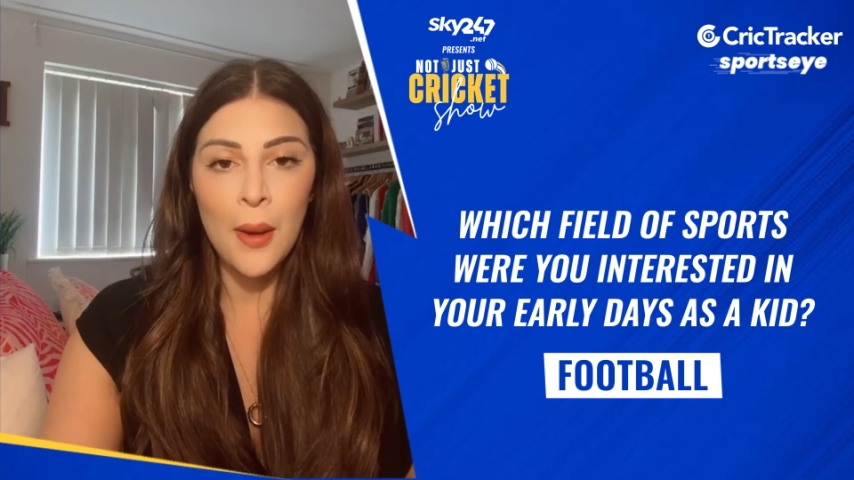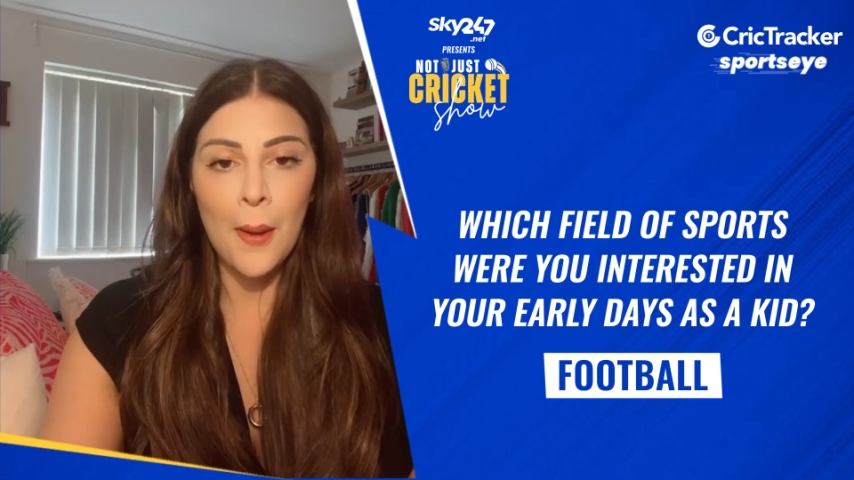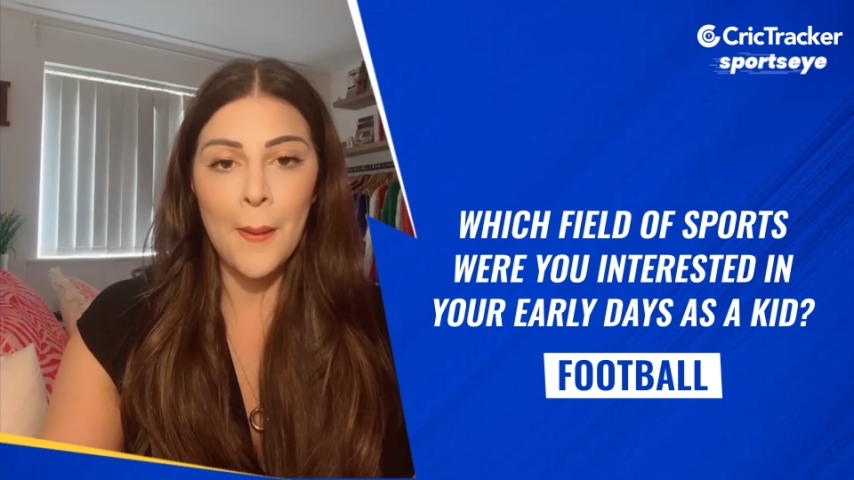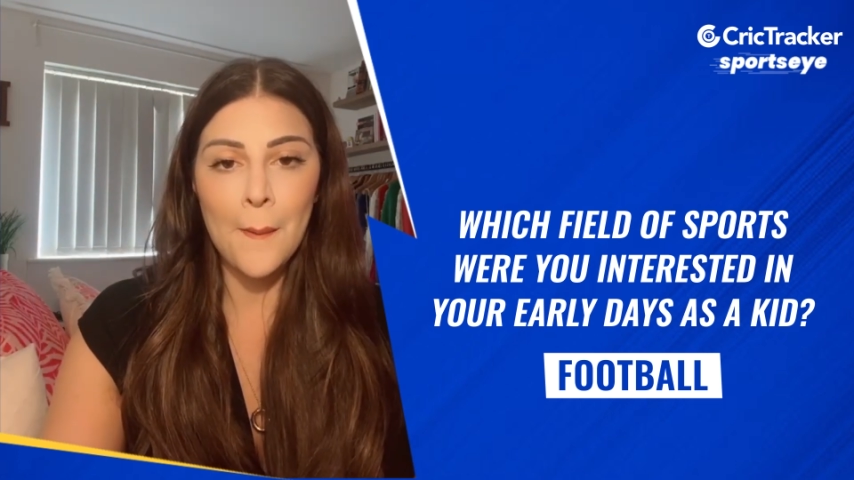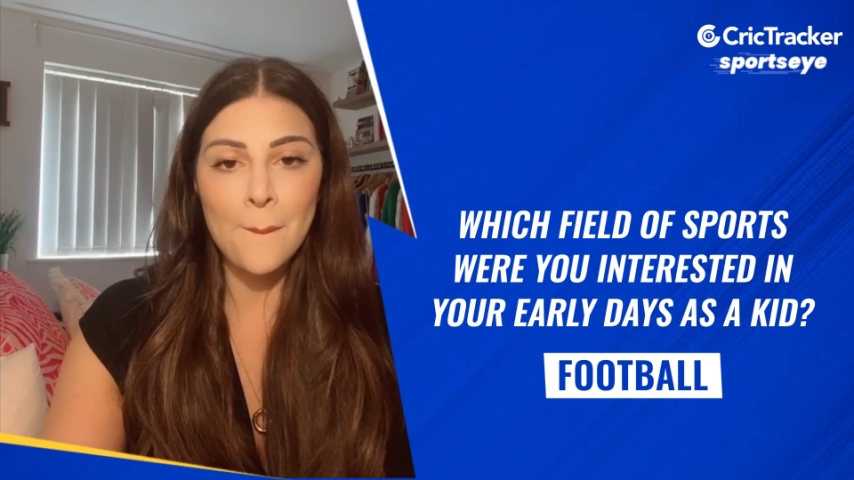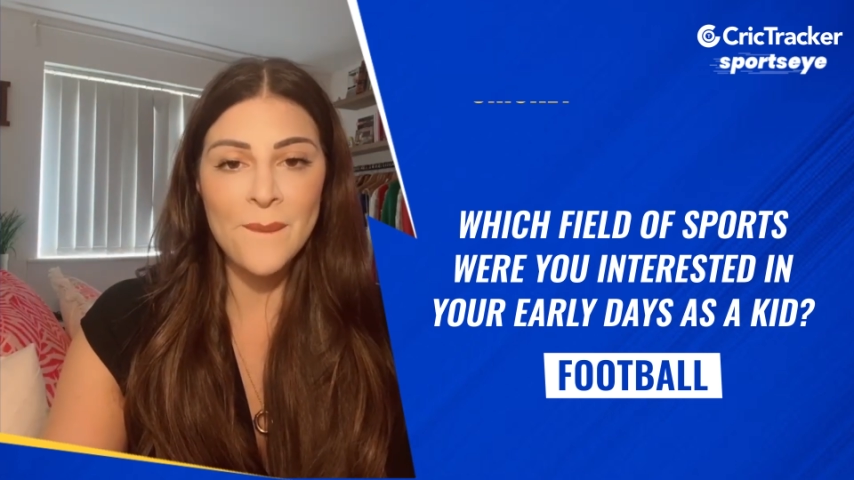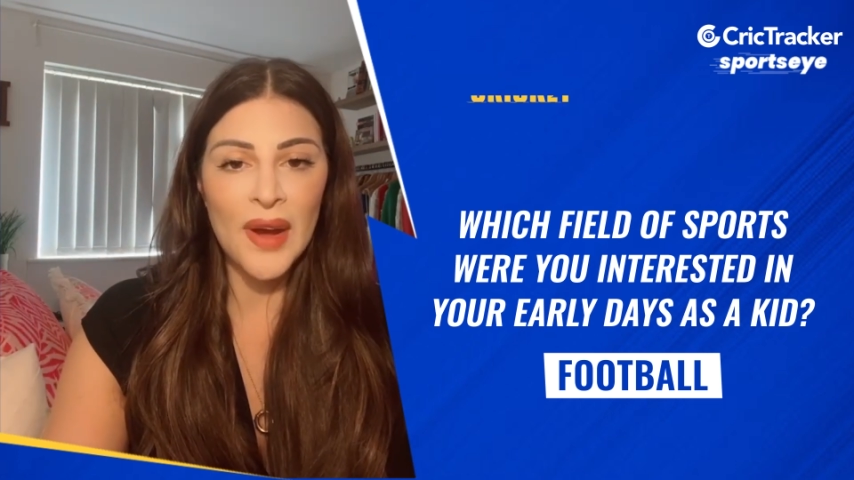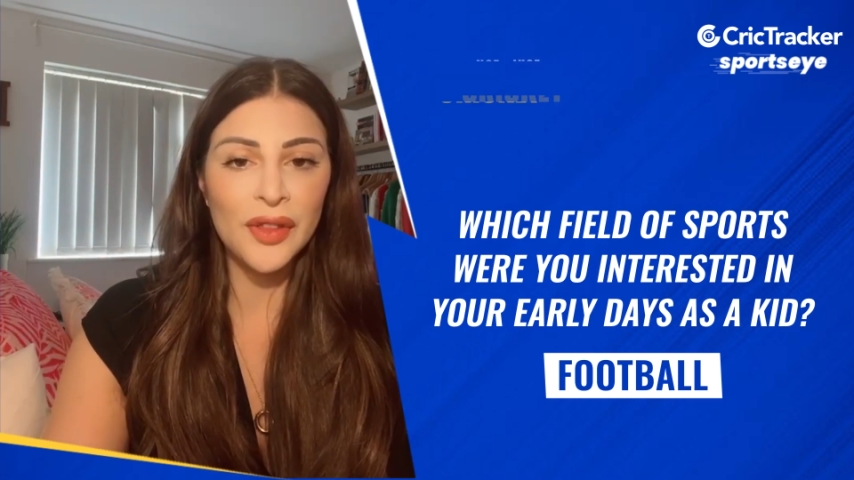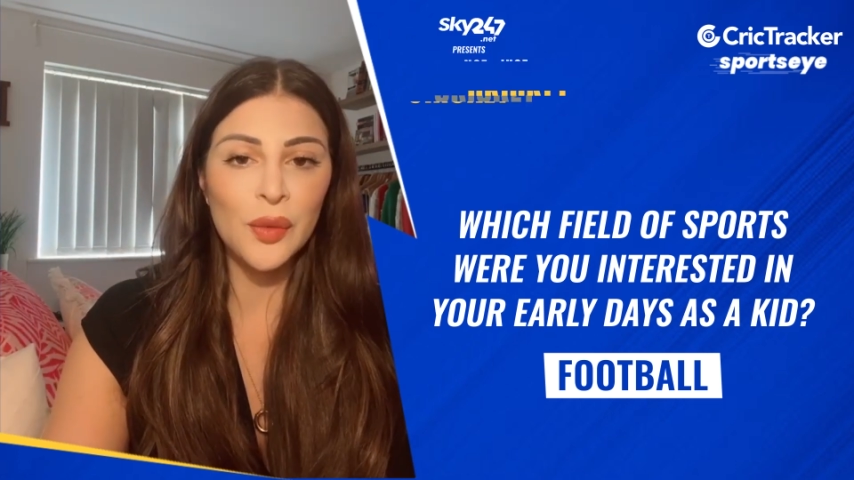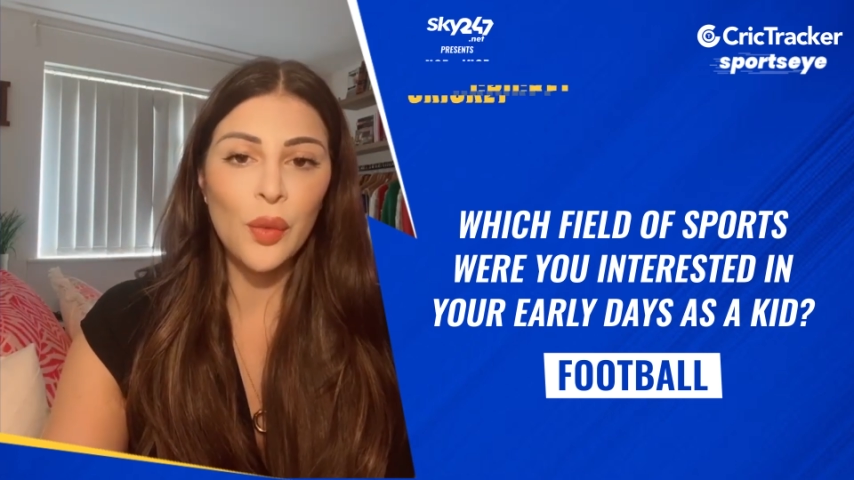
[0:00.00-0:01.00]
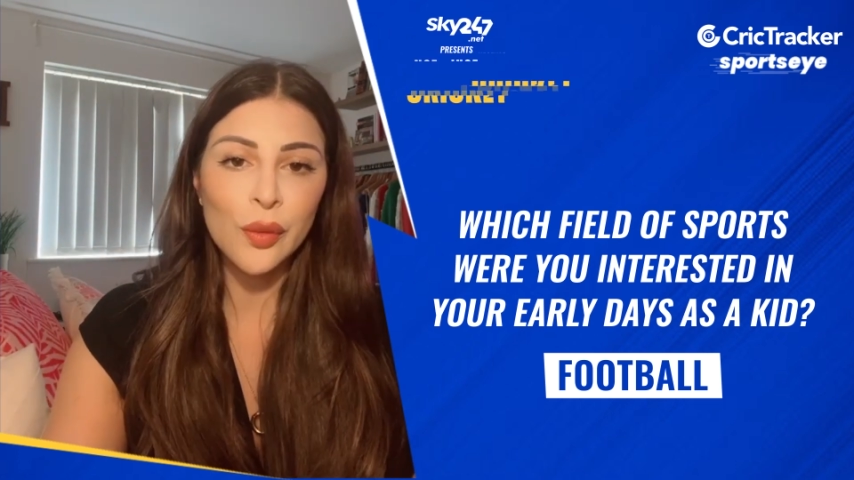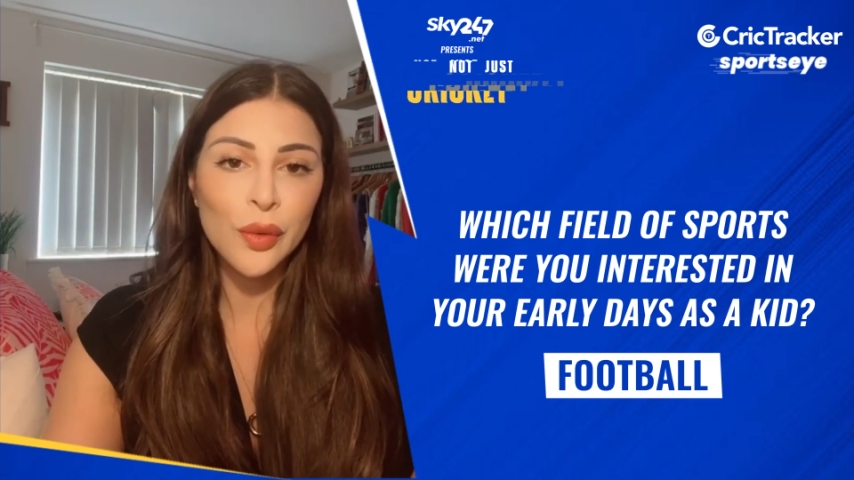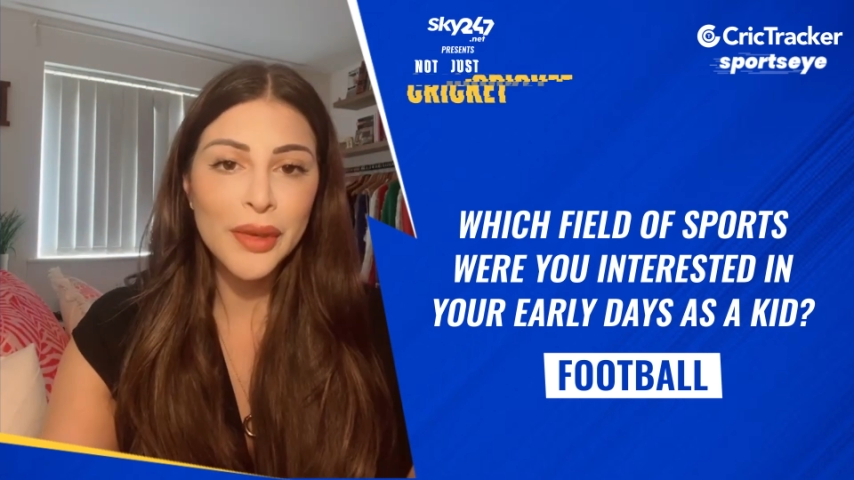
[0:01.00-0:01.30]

Um, I think one would